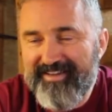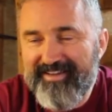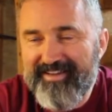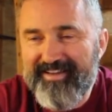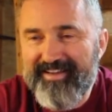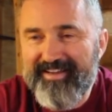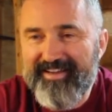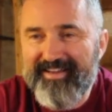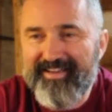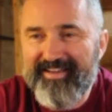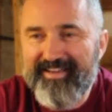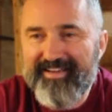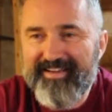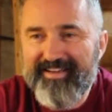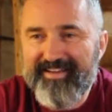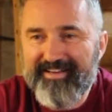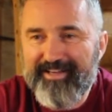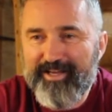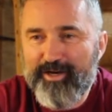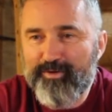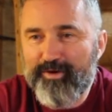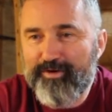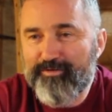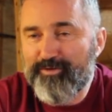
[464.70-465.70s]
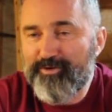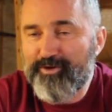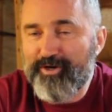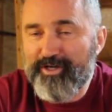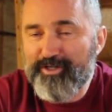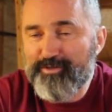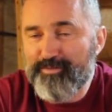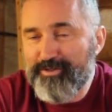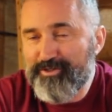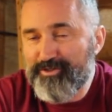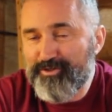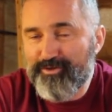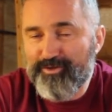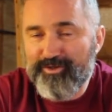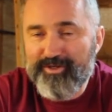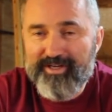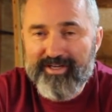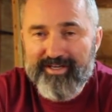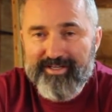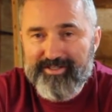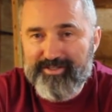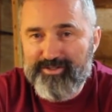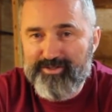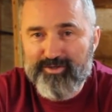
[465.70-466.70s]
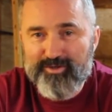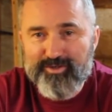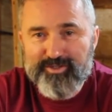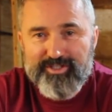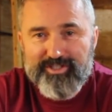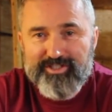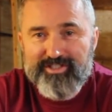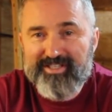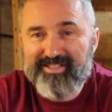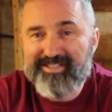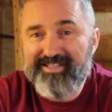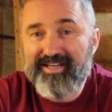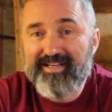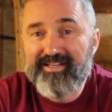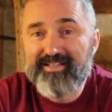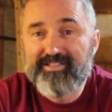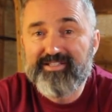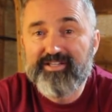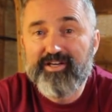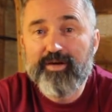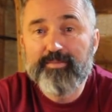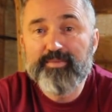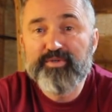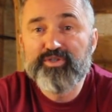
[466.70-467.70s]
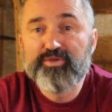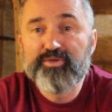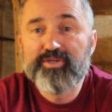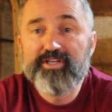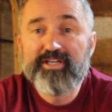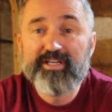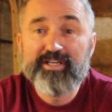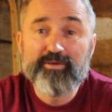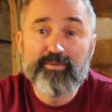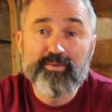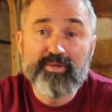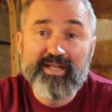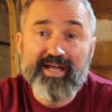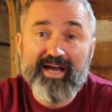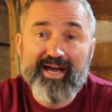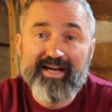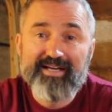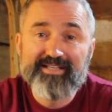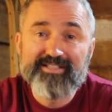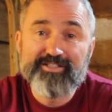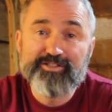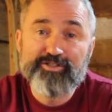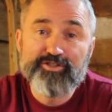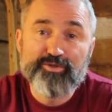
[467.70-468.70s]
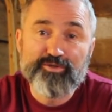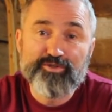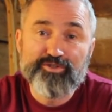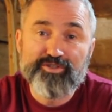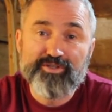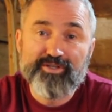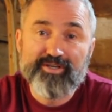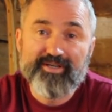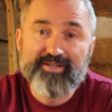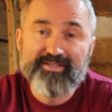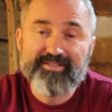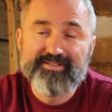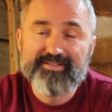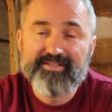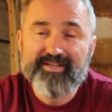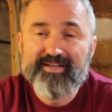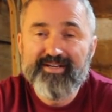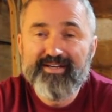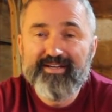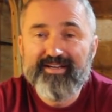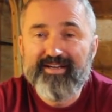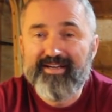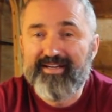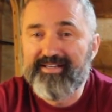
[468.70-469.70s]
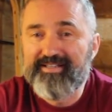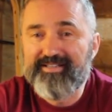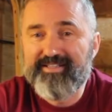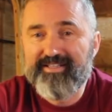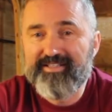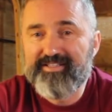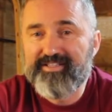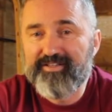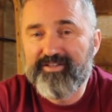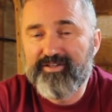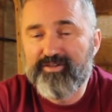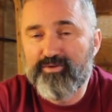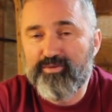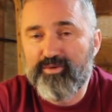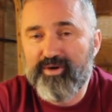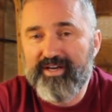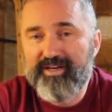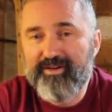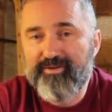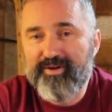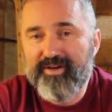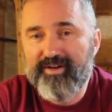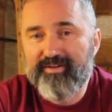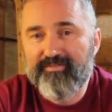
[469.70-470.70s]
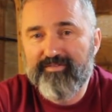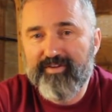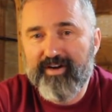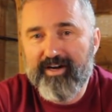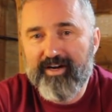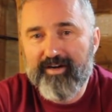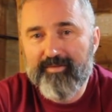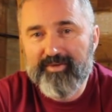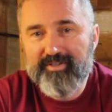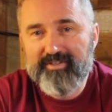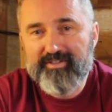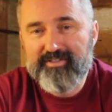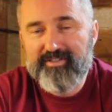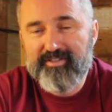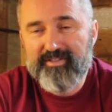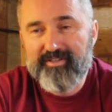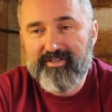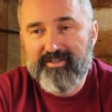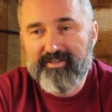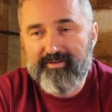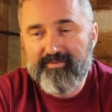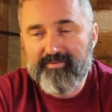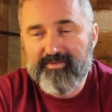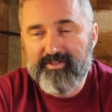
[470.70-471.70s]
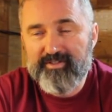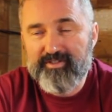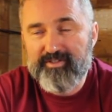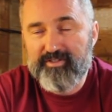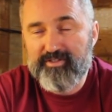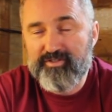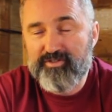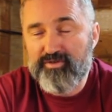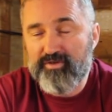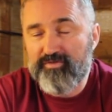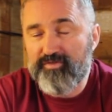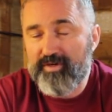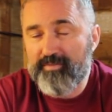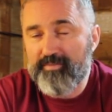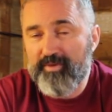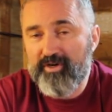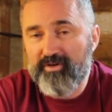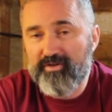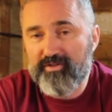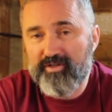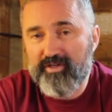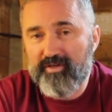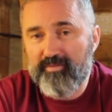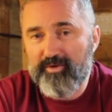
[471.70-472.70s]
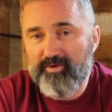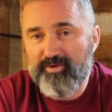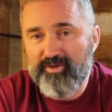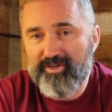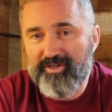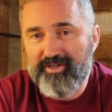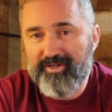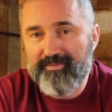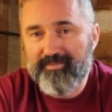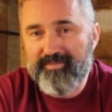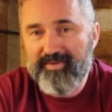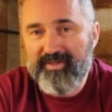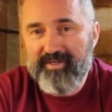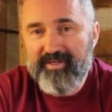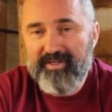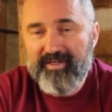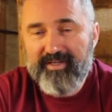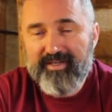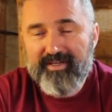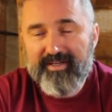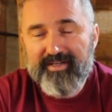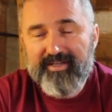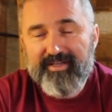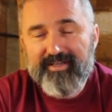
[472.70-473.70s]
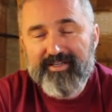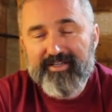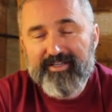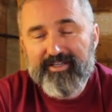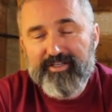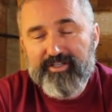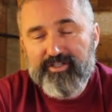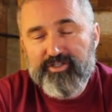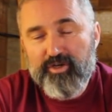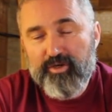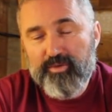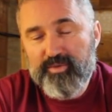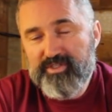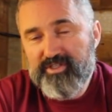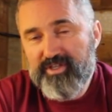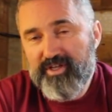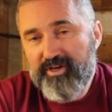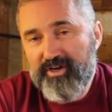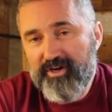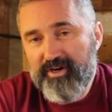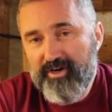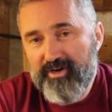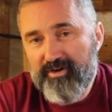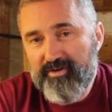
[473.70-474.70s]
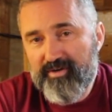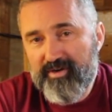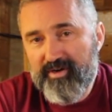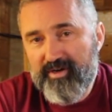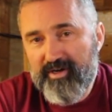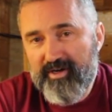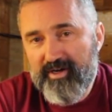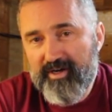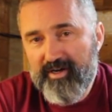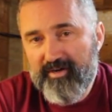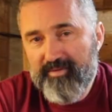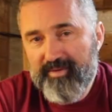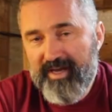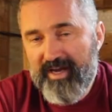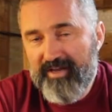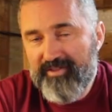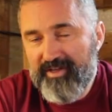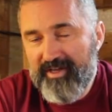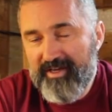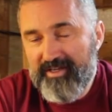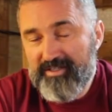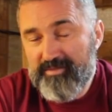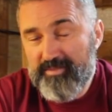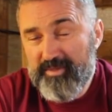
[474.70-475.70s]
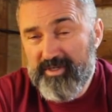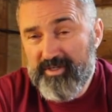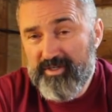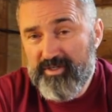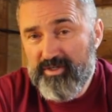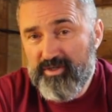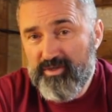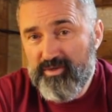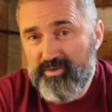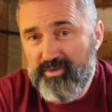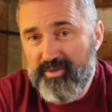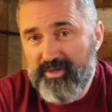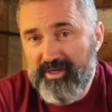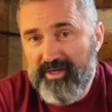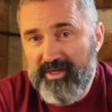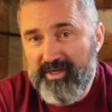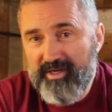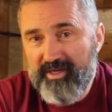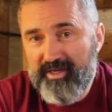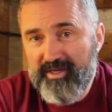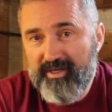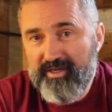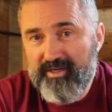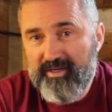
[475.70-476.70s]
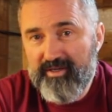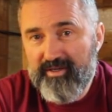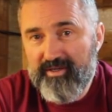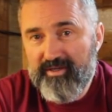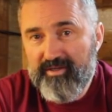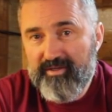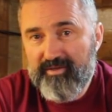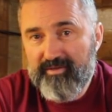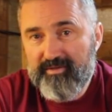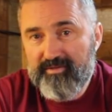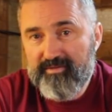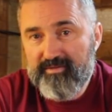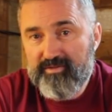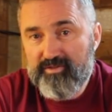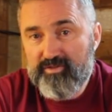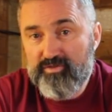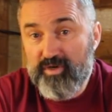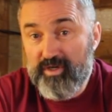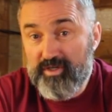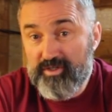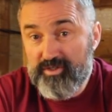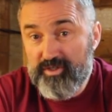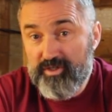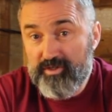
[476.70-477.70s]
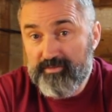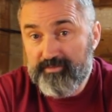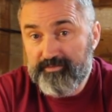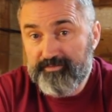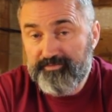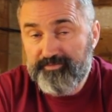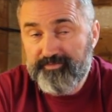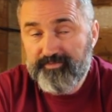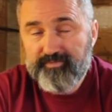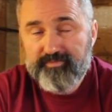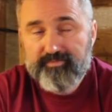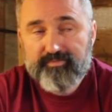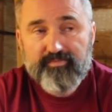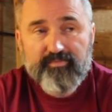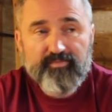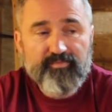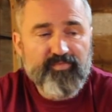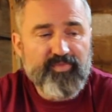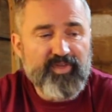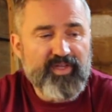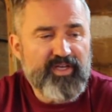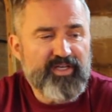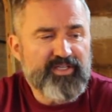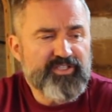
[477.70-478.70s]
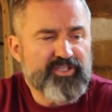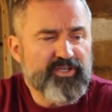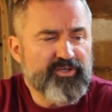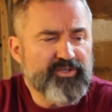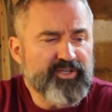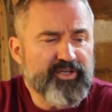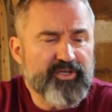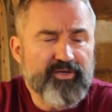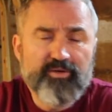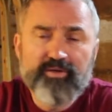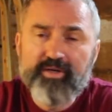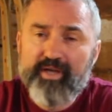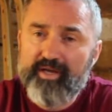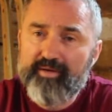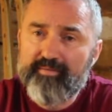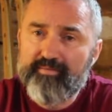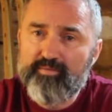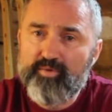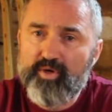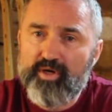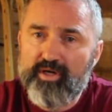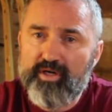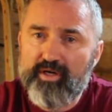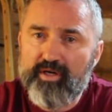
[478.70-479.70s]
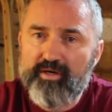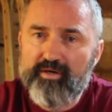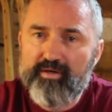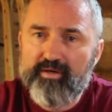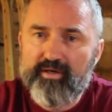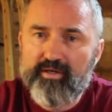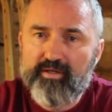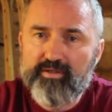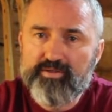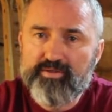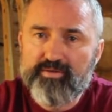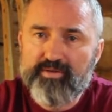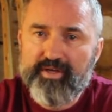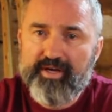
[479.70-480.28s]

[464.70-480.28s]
and get away from their husbands or their kids, or just it's an opportunity to relax and socialize. And it's a great environment. It's a terrific part of the community. So I was there. Kathy asked me to do a trunk show. And so I thought, okay, well, I'll do